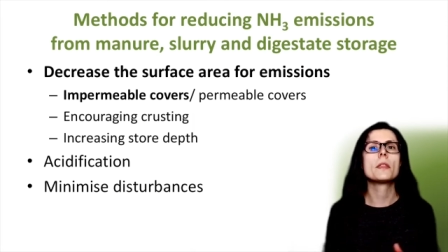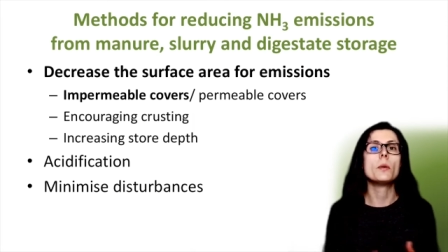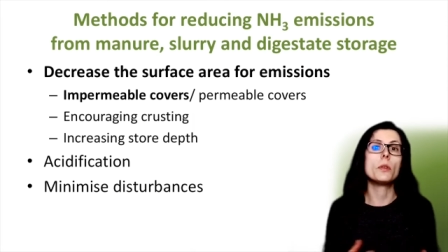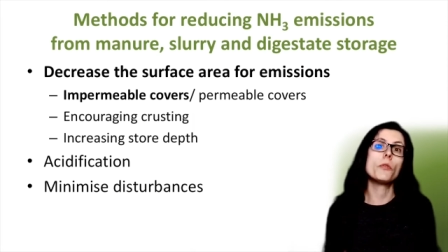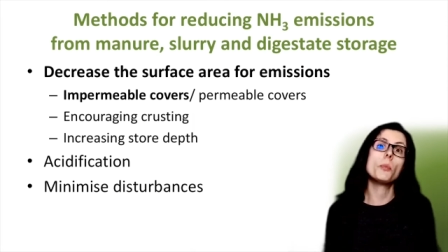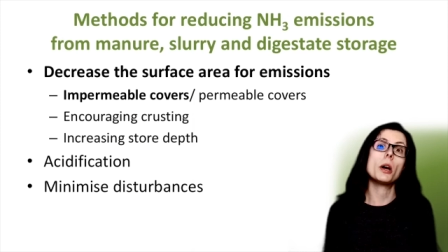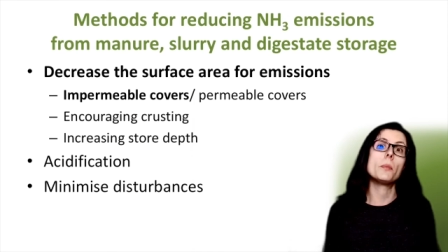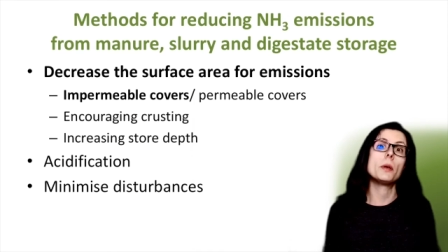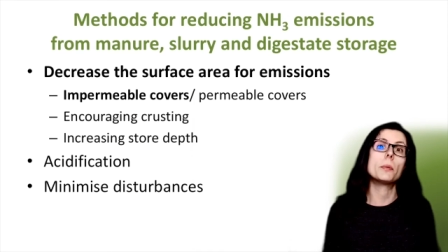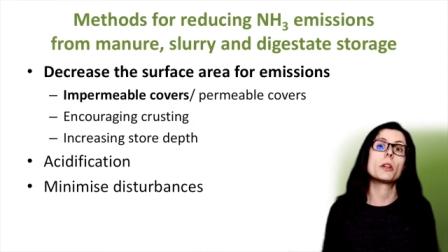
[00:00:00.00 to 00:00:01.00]
with
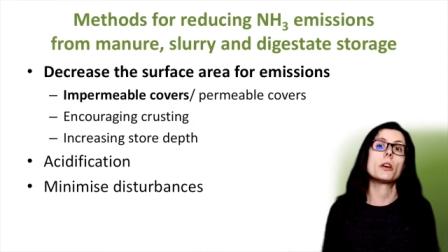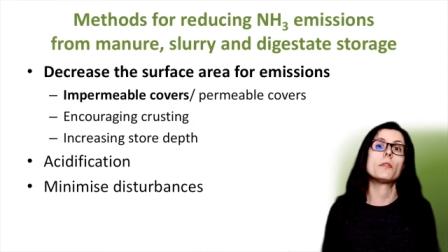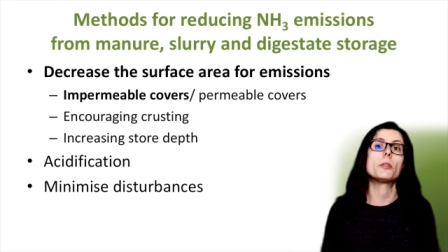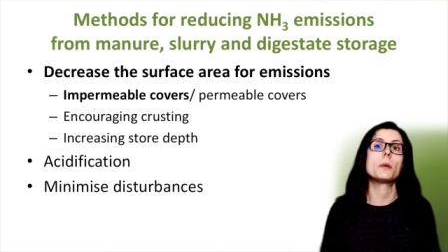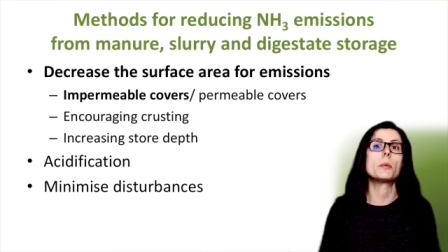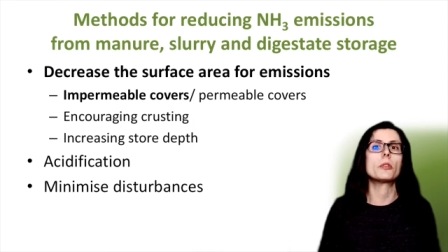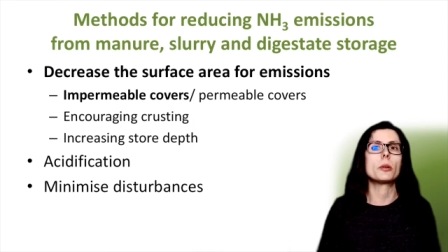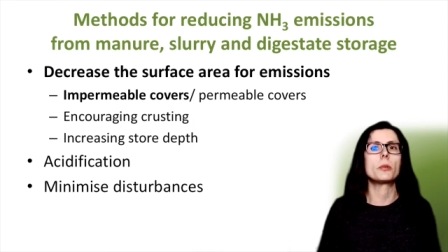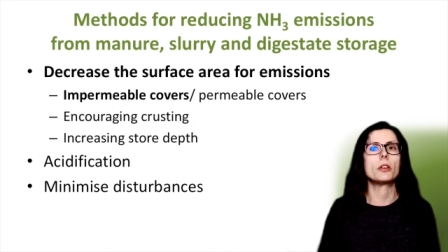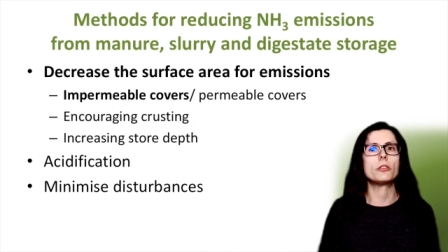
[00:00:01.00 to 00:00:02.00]
impermeable covers being what I'm
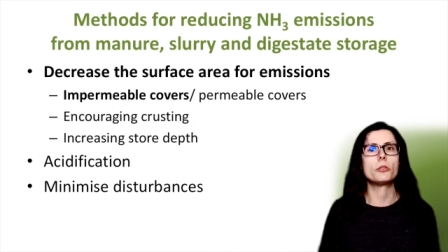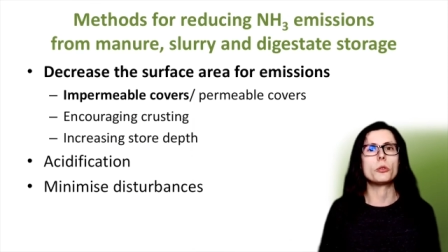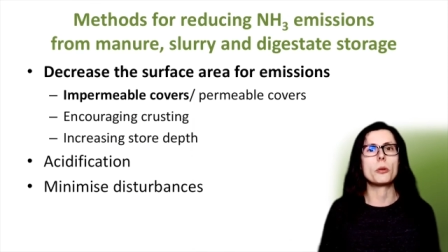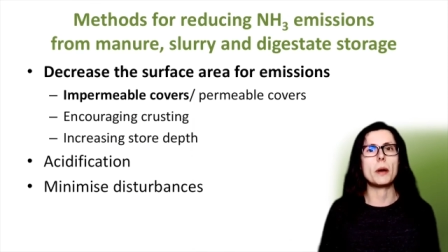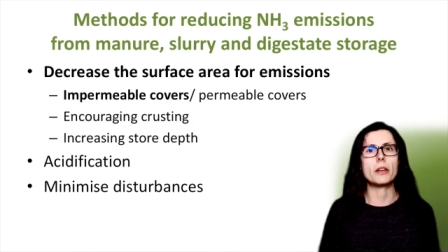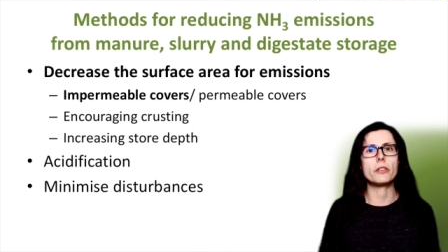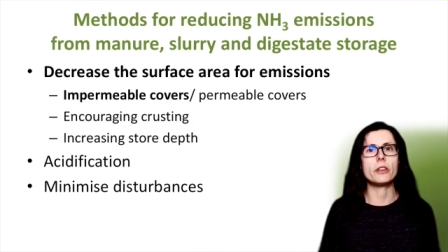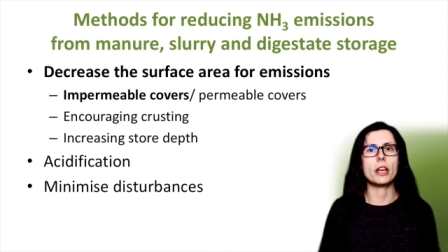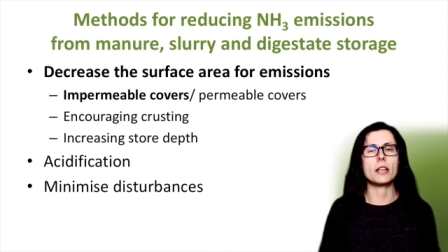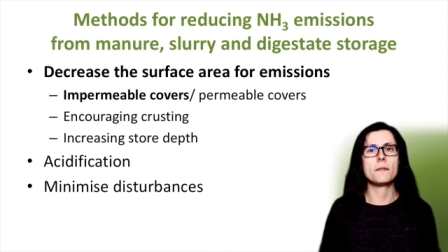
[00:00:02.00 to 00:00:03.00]
going to talk about
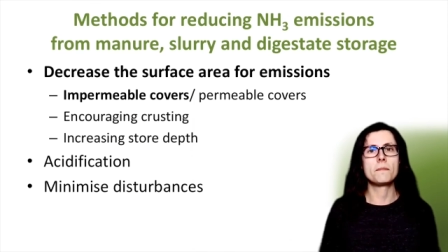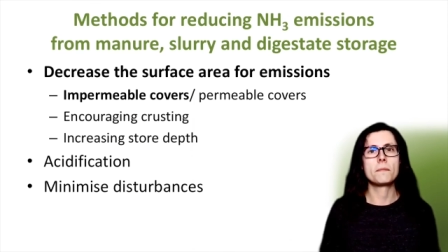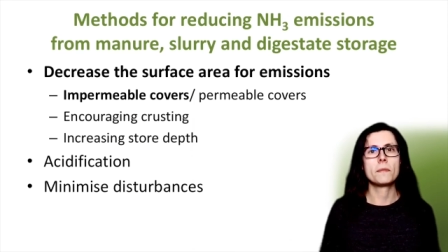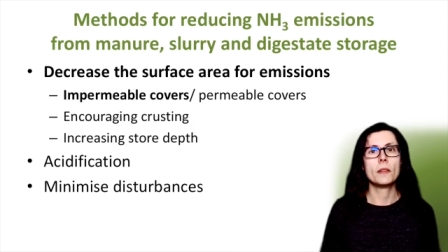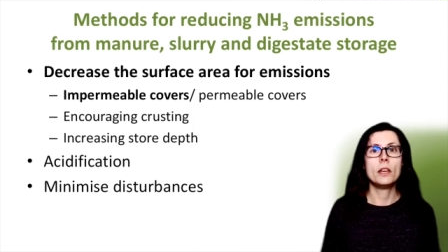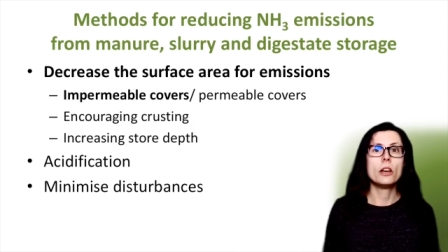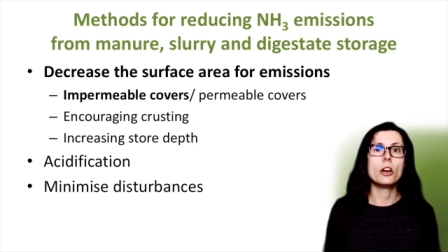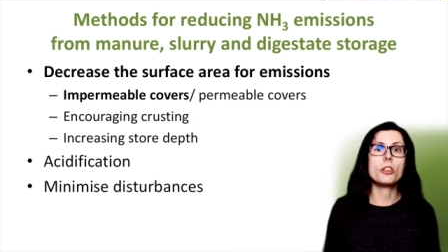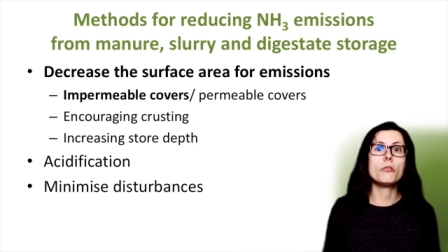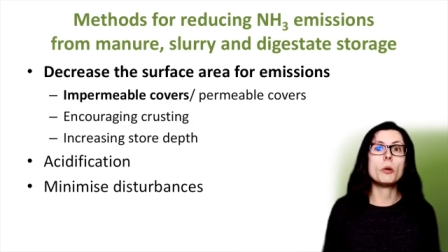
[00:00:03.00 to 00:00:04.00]
today.
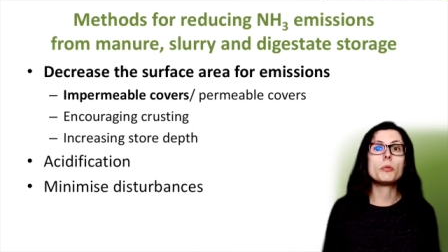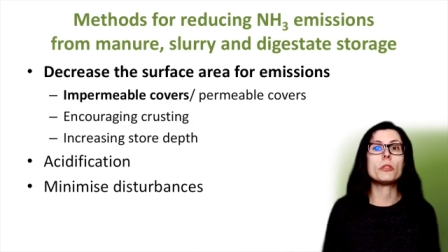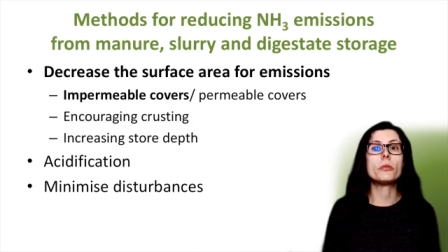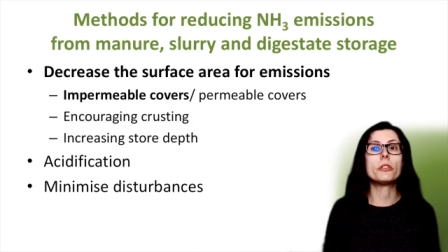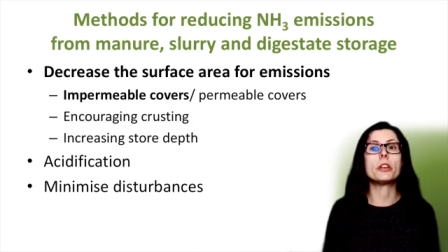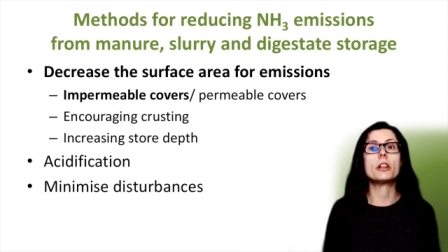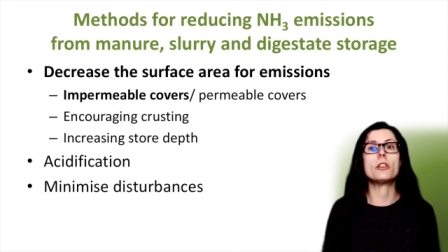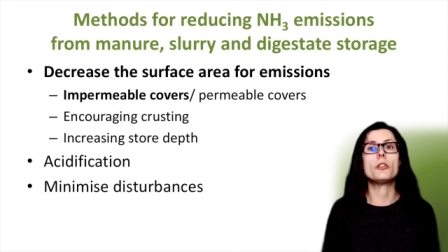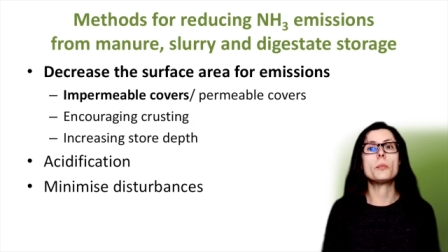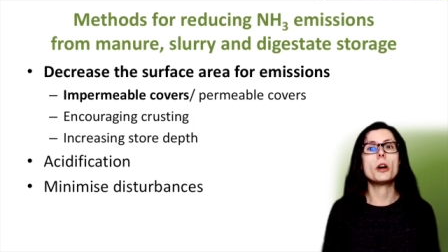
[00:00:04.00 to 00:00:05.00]
Other options
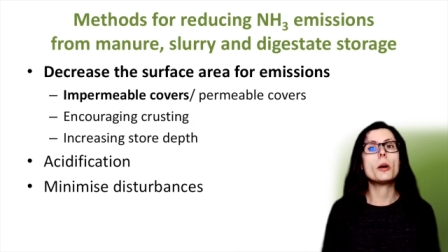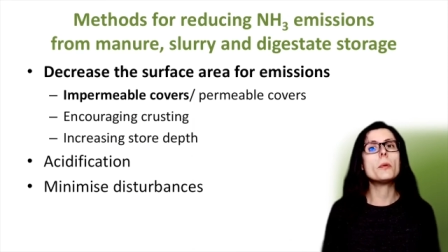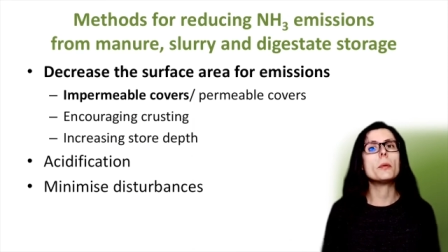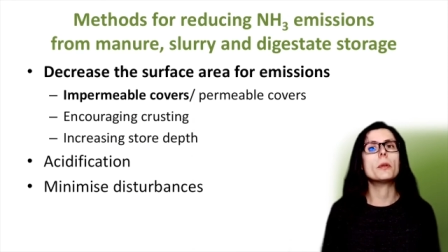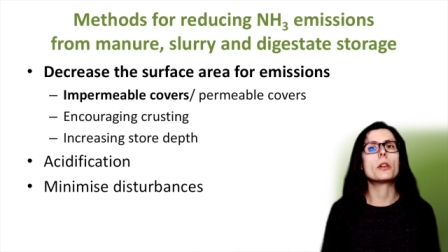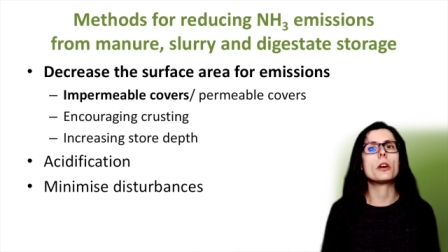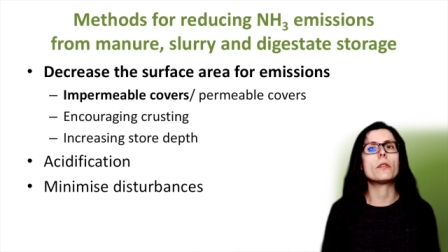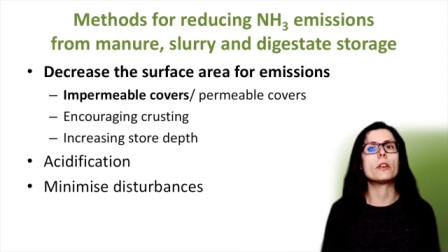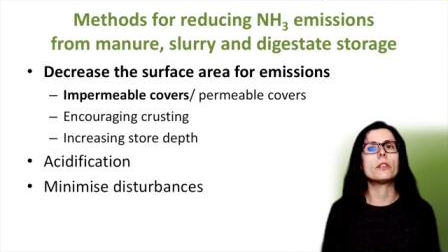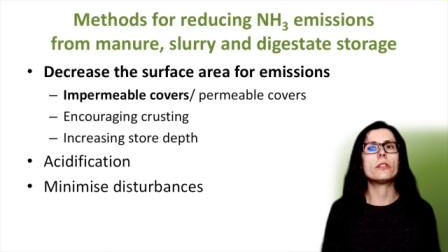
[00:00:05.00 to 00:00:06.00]
include permeable
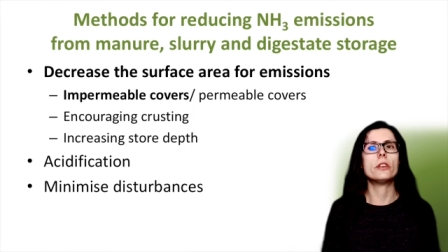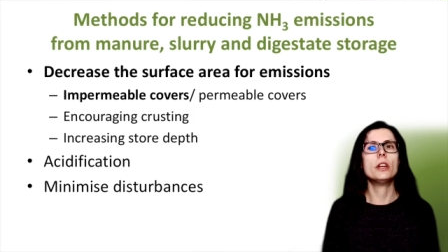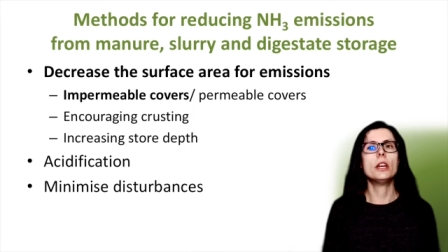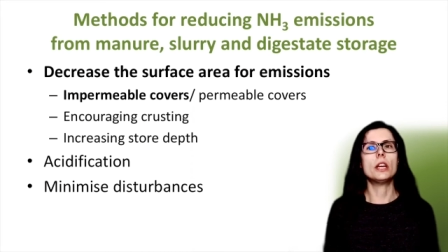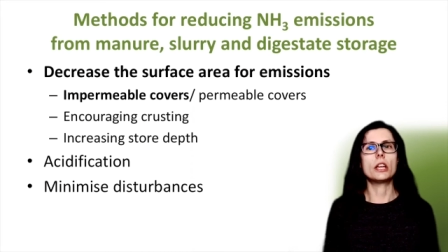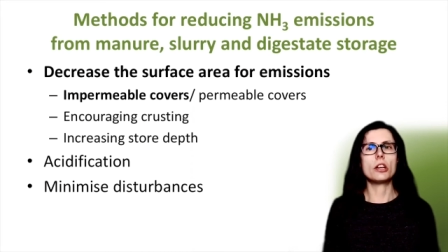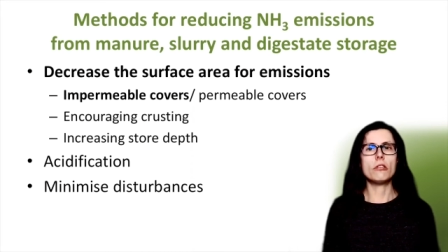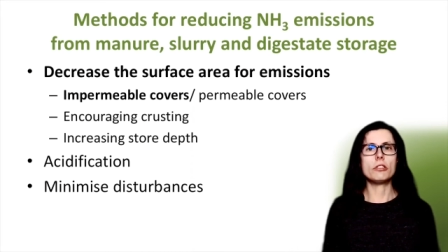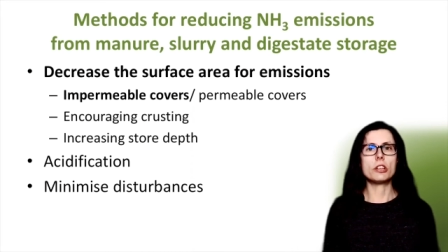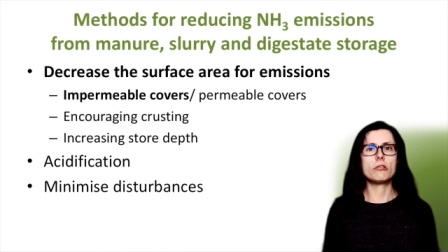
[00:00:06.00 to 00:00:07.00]
covers,
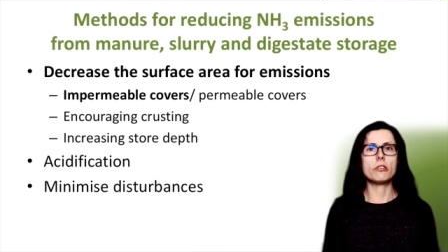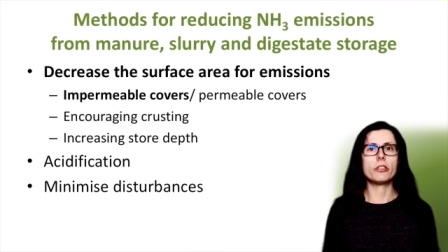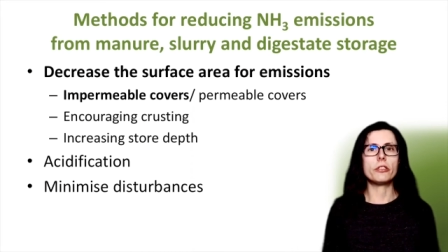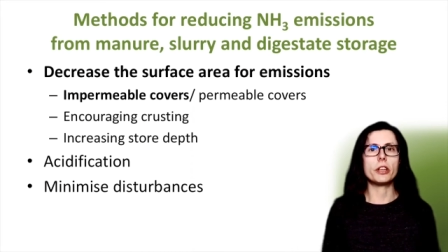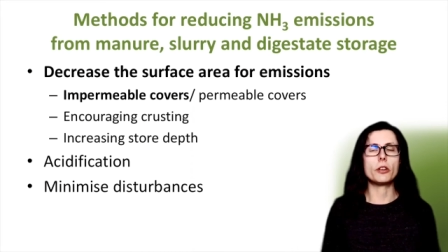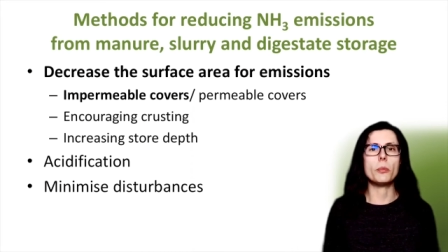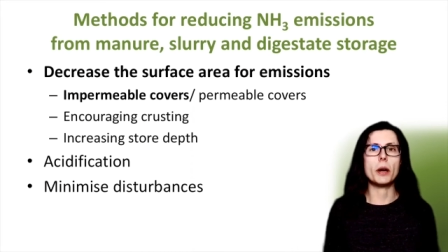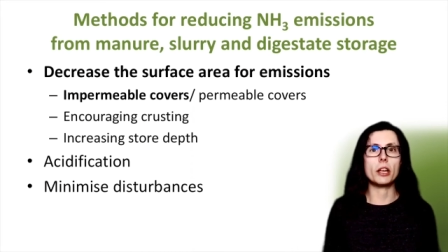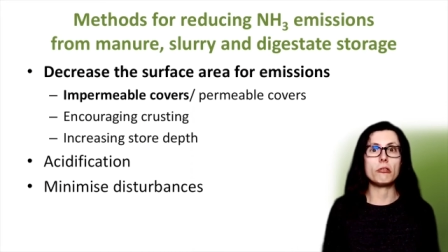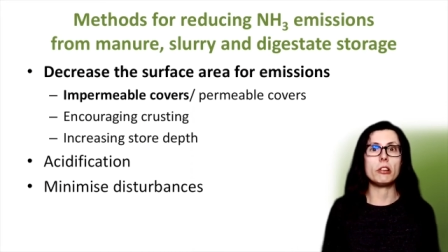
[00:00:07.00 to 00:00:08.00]
encouraging crusting or by
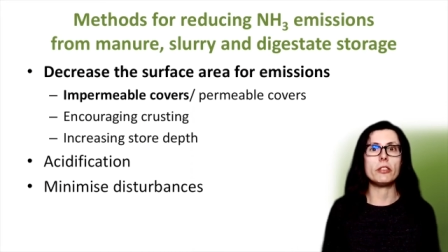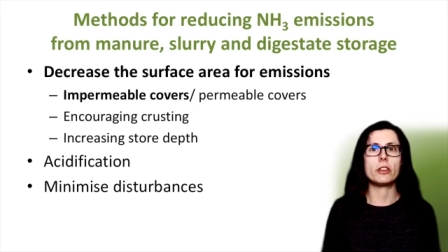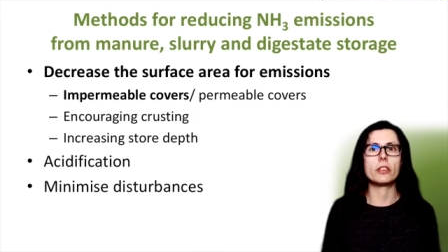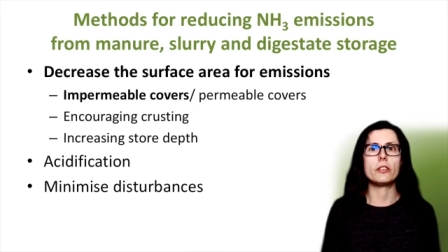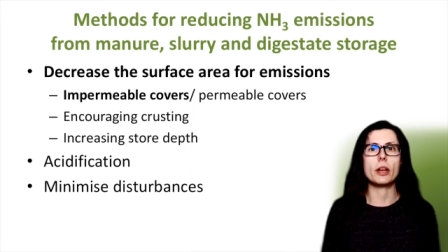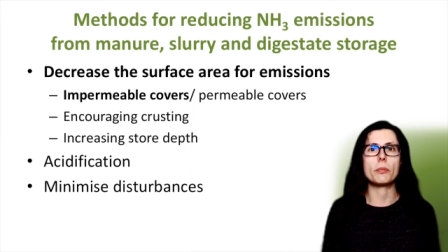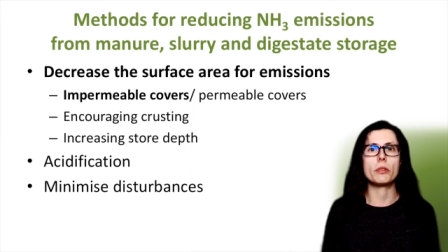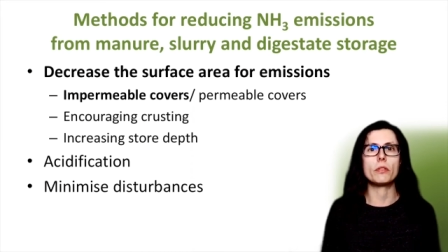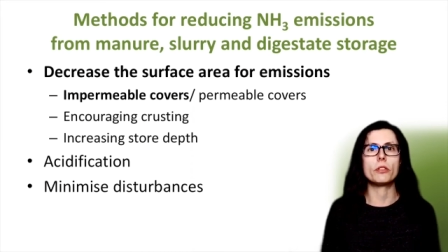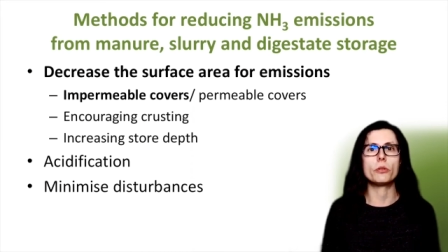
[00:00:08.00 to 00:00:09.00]
increasing the depth
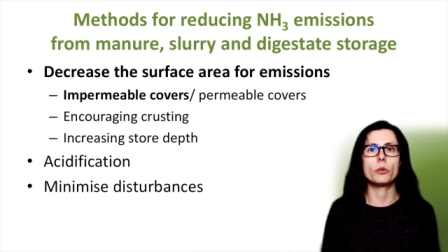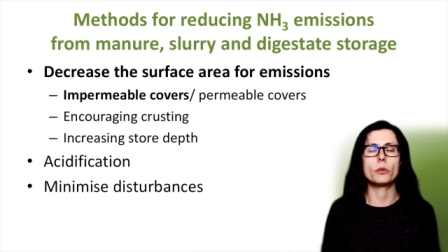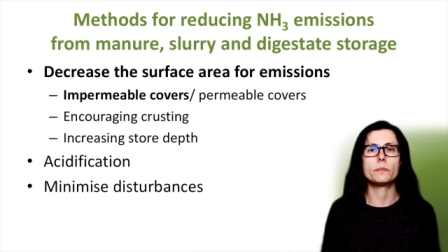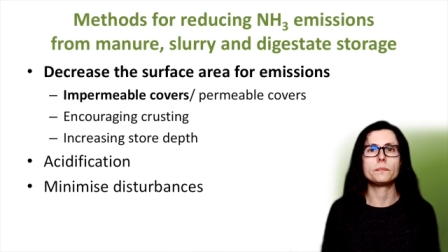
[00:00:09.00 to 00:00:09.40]
of the store.